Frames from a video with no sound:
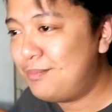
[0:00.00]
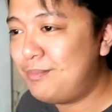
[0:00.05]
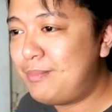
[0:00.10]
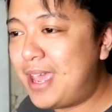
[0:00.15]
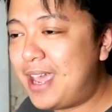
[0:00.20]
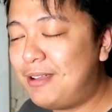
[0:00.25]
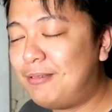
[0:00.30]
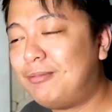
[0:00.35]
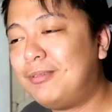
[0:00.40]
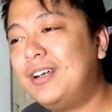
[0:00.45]

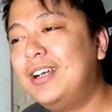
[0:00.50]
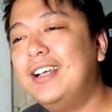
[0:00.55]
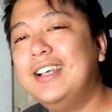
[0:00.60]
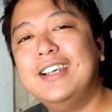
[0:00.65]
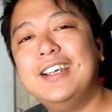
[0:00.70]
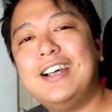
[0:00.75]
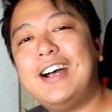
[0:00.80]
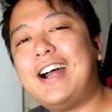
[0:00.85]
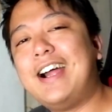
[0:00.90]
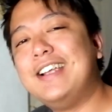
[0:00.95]
Bam.
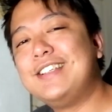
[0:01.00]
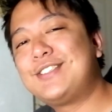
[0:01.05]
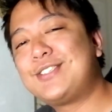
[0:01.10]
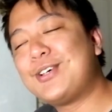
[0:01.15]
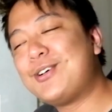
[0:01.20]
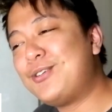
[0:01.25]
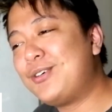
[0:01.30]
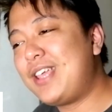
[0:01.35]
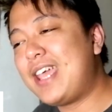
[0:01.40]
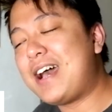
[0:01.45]
All right,
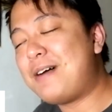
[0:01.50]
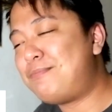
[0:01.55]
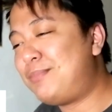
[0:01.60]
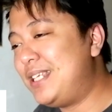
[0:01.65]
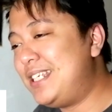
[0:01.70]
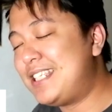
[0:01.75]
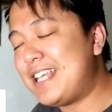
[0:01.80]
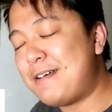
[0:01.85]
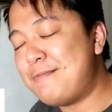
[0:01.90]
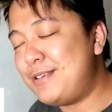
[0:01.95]
so yeah,
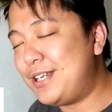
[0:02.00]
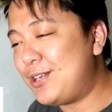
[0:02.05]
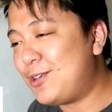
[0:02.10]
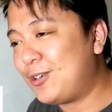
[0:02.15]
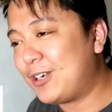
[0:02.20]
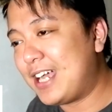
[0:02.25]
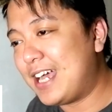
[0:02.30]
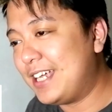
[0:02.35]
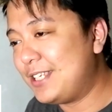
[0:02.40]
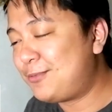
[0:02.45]
please let me
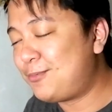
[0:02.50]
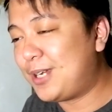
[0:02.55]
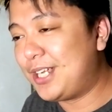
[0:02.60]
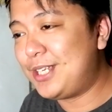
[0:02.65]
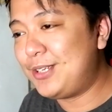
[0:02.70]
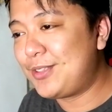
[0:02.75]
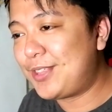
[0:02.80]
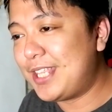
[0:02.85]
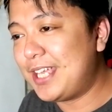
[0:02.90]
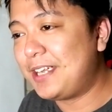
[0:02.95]
know, guys,
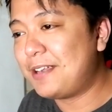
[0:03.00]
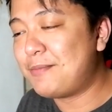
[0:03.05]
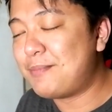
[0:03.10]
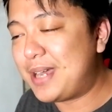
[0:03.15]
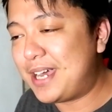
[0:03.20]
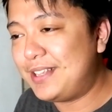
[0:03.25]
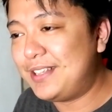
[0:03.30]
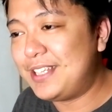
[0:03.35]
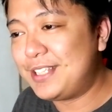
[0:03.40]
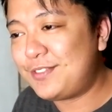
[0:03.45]
what you think
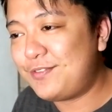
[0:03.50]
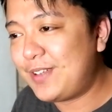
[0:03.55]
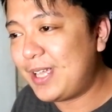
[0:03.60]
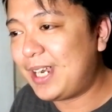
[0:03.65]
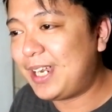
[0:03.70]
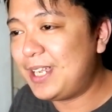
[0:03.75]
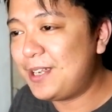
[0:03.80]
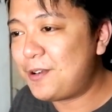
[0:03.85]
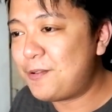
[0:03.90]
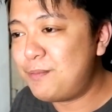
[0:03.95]
about this
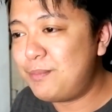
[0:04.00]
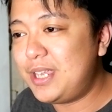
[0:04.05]
video.